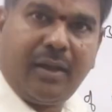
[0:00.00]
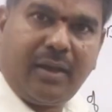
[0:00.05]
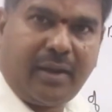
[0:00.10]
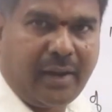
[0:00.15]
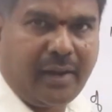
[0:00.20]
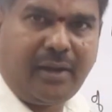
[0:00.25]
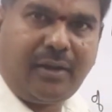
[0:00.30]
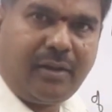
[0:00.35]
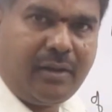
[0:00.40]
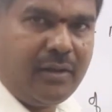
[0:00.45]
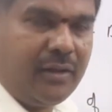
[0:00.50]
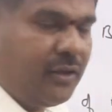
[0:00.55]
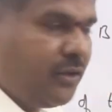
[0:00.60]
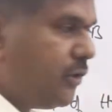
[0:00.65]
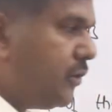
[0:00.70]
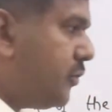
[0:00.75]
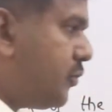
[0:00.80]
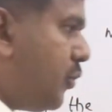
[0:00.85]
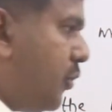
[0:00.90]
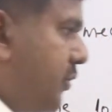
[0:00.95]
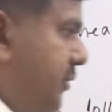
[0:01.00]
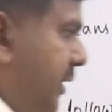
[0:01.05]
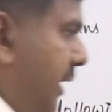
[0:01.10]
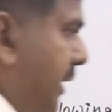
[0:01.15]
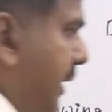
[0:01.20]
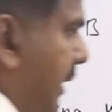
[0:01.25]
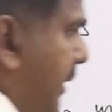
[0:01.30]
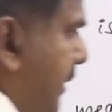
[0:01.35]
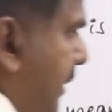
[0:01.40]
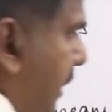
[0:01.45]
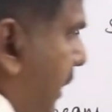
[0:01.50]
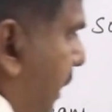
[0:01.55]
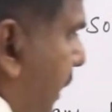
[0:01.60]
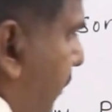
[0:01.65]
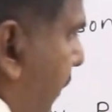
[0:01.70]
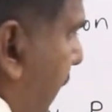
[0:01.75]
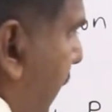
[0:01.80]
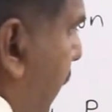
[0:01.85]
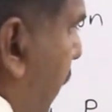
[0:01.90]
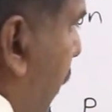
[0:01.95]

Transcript: Right? So see that third one,